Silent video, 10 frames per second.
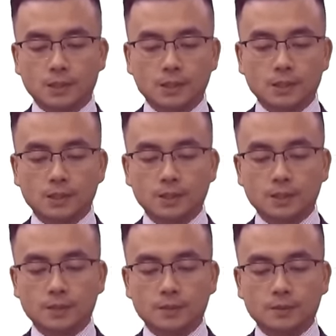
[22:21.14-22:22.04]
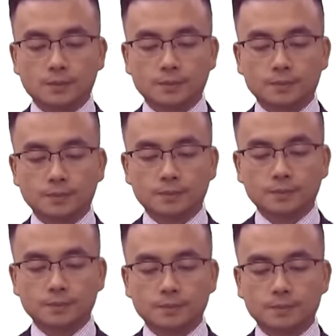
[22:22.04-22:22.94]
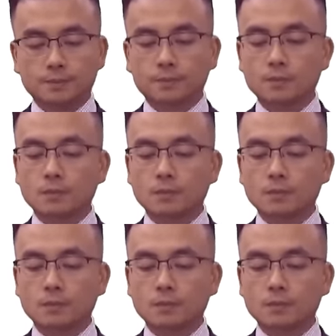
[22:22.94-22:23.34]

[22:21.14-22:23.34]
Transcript: Nobody speaks.